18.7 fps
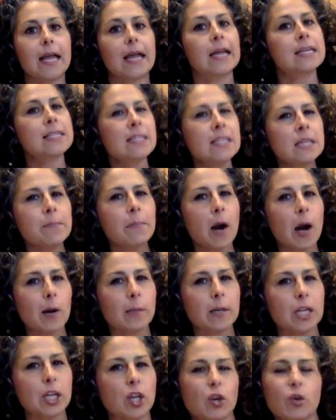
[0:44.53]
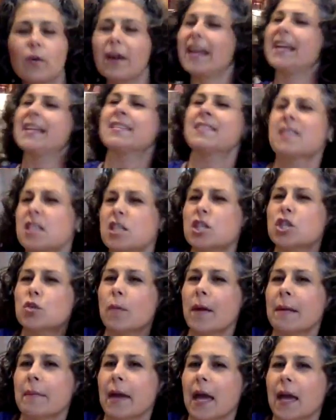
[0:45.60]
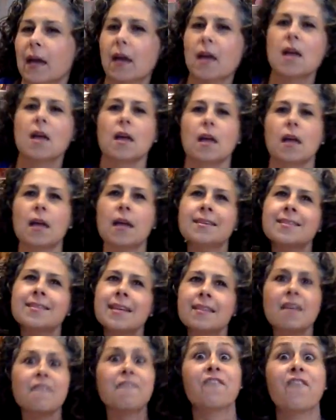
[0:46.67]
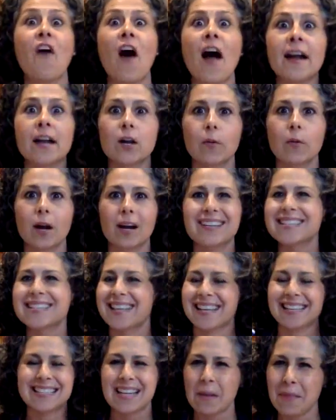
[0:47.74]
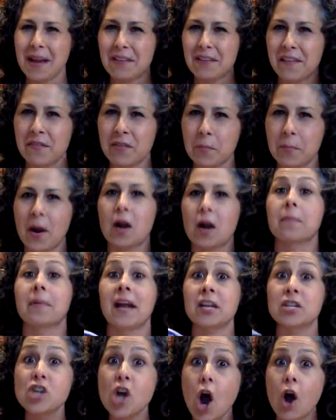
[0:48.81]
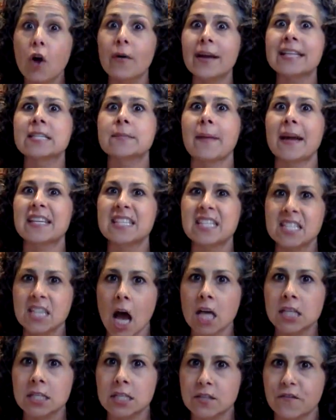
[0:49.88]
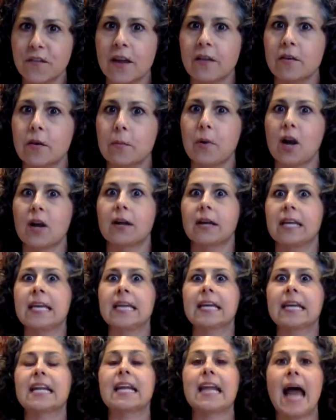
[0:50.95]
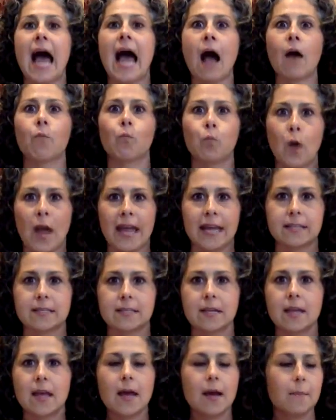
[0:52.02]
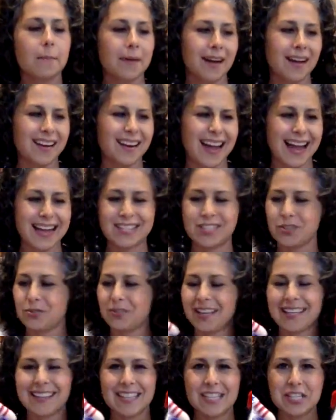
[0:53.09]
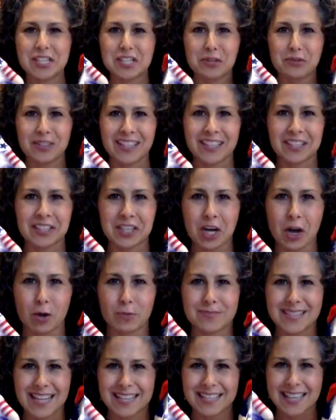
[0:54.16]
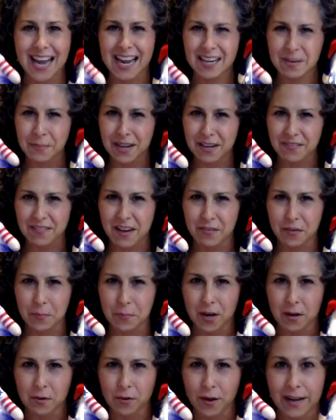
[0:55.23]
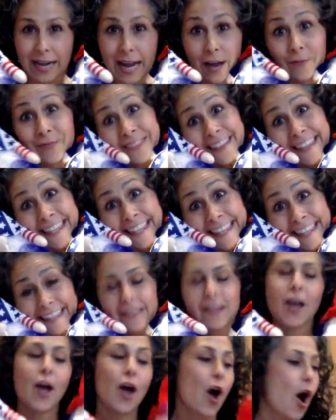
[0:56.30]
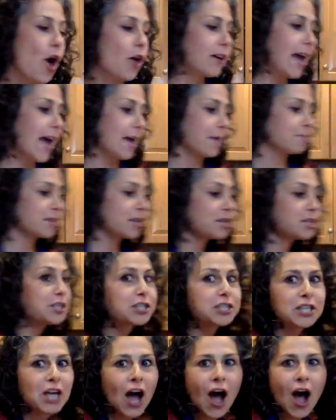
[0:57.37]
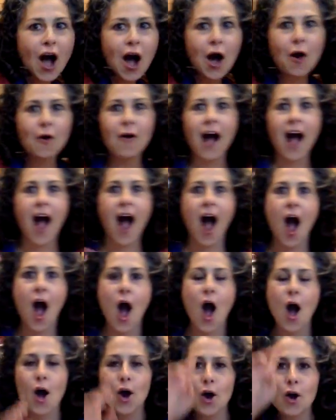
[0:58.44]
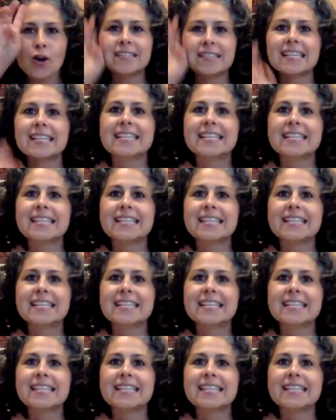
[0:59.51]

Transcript: Is the barbecue? Is it the swimming? Is it the fireworks? That's not my favorite part, but I know it's my son's favorite part. He cannot wait. But I do like these cute little gnomes. That's kind of my favorite part right now. Okay, so who's